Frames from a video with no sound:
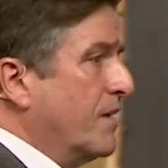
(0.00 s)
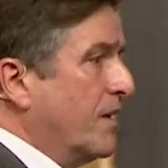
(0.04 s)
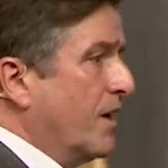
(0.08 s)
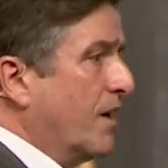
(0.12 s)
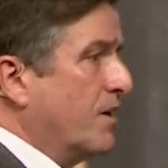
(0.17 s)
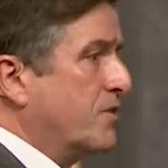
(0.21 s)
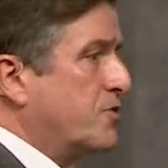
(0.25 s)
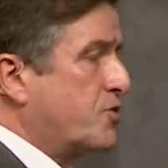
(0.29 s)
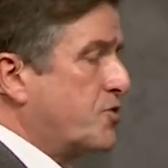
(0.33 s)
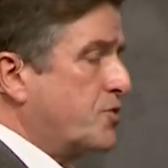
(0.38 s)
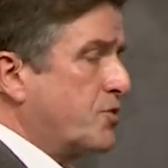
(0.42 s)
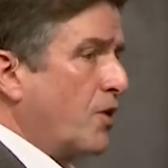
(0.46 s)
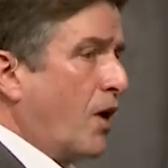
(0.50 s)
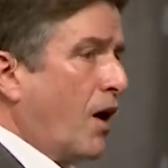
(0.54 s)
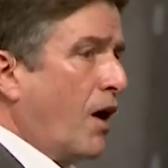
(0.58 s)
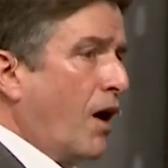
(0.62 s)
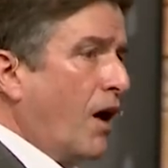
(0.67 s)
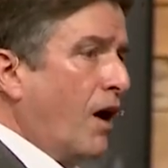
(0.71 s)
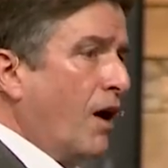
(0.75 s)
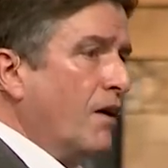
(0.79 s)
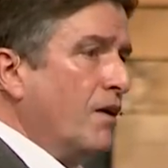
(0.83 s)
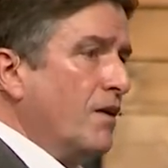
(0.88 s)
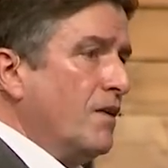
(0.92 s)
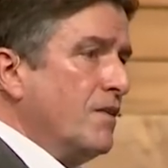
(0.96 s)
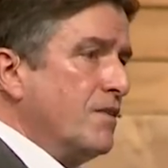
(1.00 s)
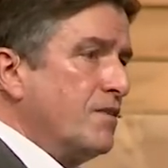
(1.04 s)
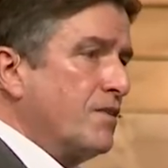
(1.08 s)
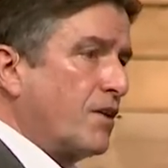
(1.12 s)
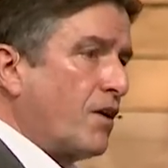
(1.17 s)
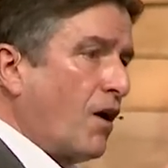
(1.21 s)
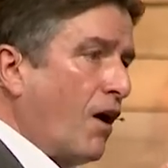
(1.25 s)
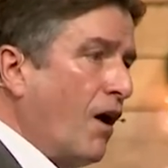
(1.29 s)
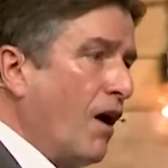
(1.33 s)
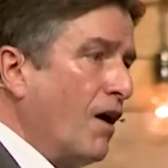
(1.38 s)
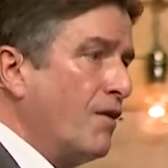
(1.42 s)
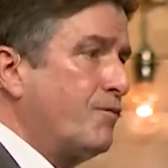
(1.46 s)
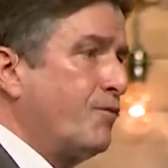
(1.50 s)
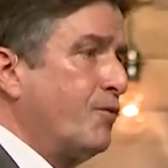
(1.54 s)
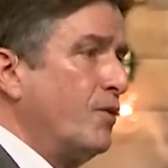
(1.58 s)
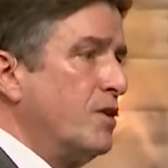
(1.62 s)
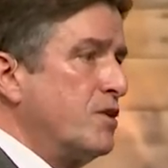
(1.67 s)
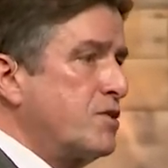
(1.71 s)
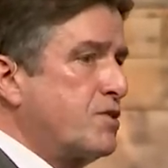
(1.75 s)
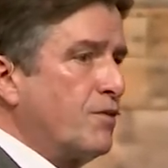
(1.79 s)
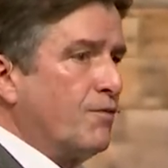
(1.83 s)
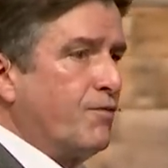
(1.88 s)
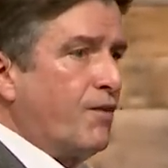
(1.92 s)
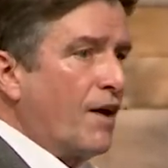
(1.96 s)
and saw the
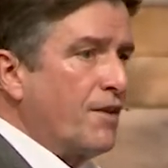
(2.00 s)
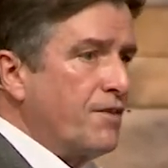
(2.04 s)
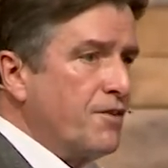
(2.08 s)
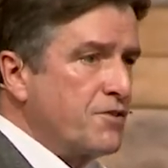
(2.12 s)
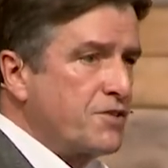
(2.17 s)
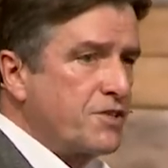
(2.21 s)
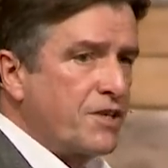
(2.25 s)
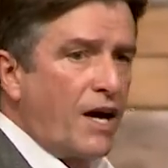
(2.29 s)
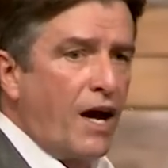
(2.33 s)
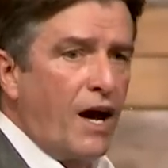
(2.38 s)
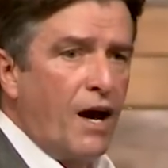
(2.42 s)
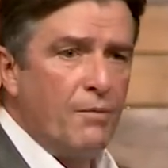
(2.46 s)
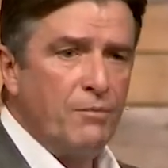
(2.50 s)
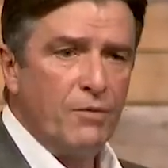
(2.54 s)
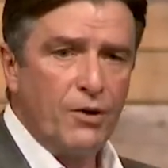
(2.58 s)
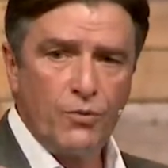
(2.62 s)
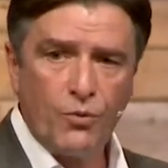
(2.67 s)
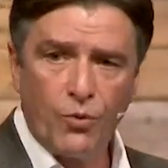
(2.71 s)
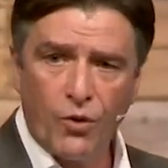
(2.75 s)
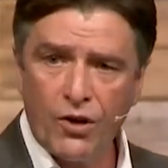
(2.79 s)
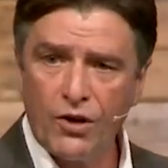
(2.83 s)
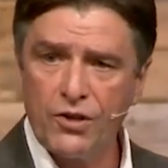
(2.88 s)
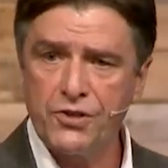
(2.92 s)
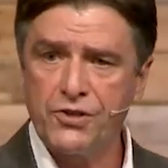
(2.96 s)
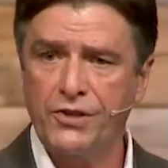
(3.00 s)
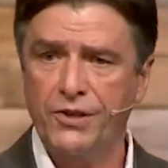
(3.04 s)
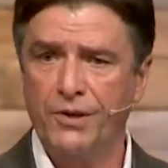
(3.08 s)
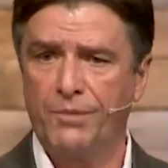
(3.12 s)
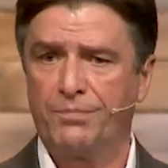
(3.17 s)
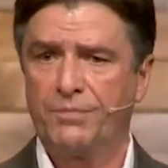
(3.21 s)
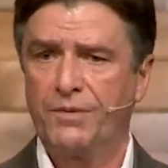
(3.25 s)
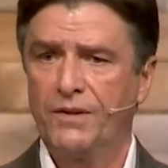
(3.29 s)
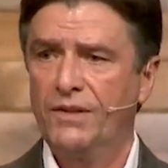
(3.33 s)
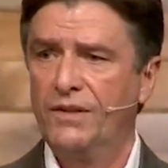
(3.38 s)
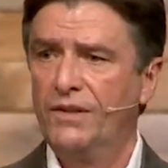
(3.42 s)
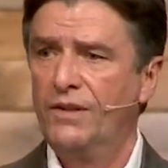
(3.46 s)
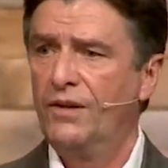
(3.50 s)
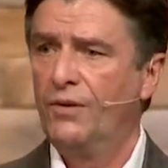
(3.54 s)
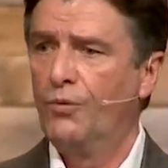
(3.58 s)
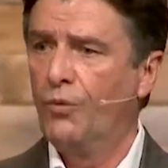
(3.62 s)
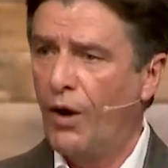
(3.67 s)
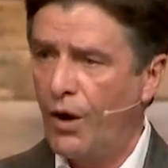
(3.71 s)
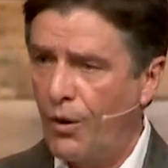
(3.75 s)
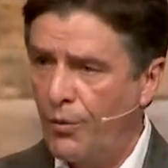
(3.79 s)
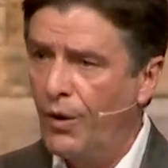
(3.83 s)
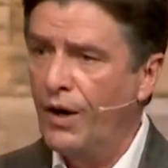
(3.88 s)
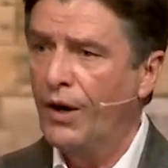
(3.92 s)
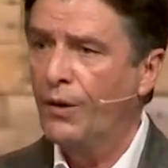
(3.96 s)
confidence of others come and worship
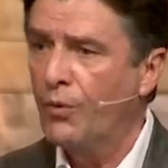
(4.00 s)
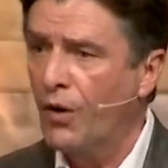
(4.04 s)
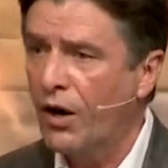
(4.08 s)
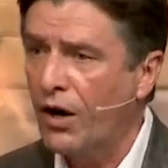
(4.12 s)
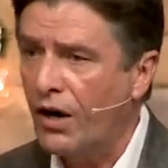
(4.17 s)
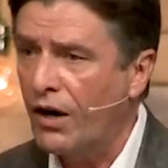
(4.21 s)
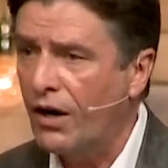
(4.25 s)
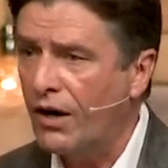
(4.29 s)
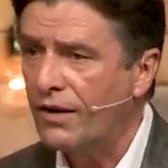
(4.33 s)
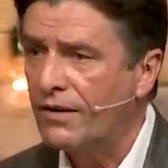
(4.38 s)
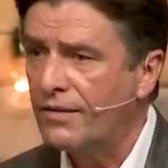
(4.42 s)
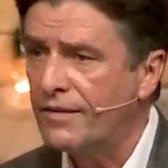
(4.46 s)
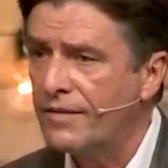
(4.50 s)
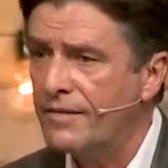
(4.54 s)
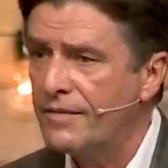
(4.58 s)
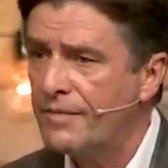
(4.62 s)
where we were.